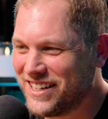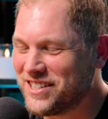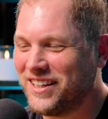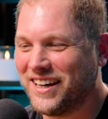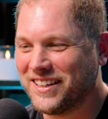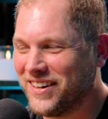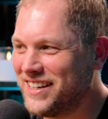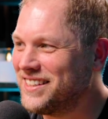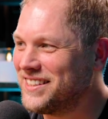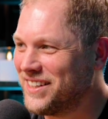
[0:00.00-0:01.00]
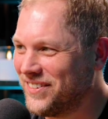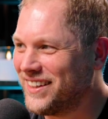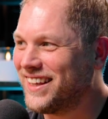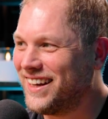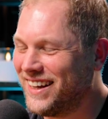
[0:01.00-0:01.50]
There's a lot of crazy stuff
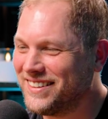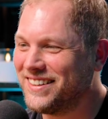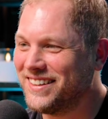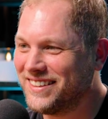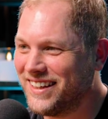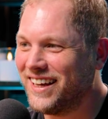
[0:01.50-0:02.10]
like that out there.